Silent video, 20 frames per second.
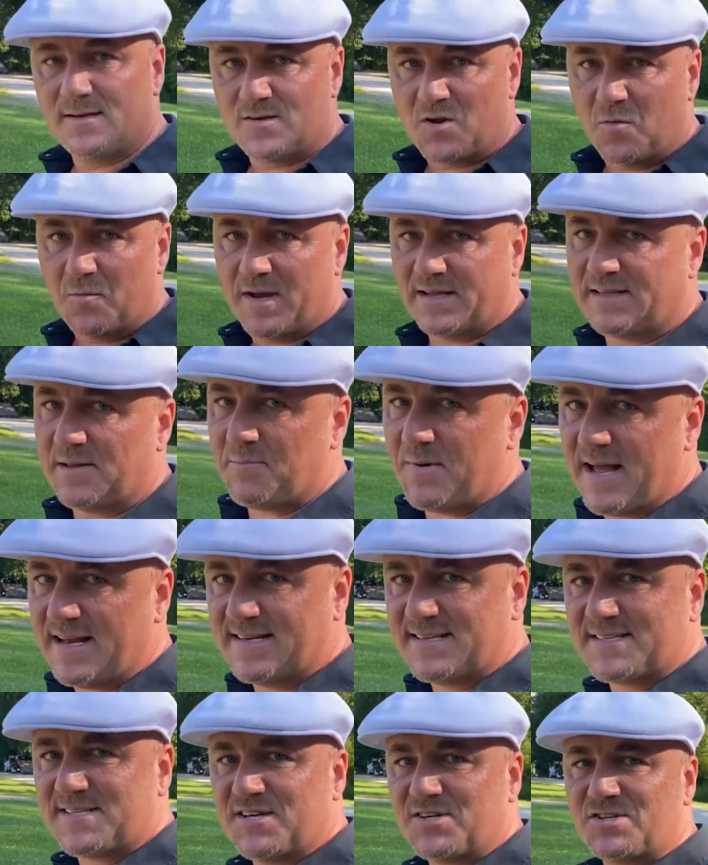don't make the
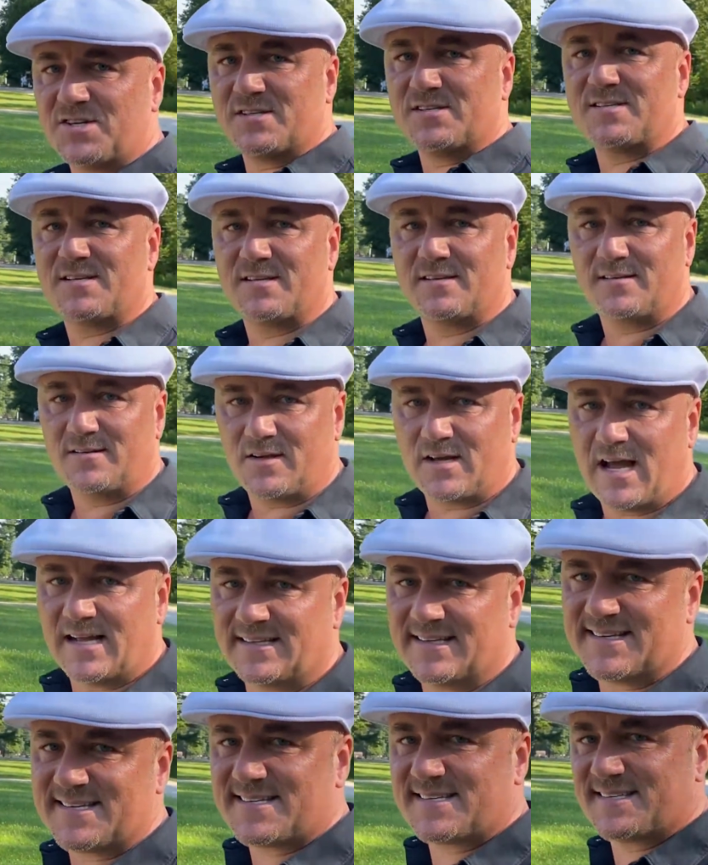bad decisions. You
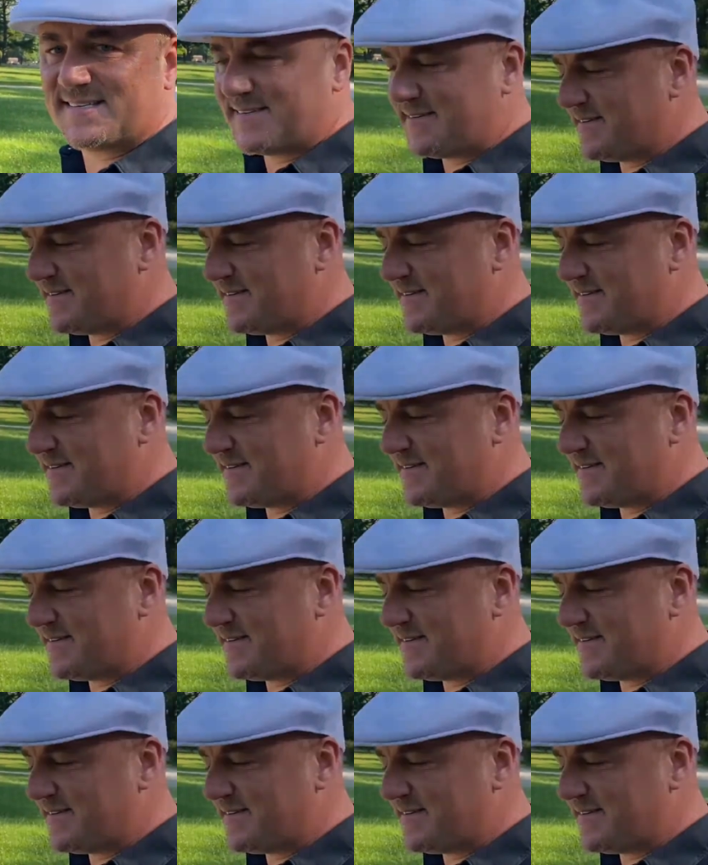got this.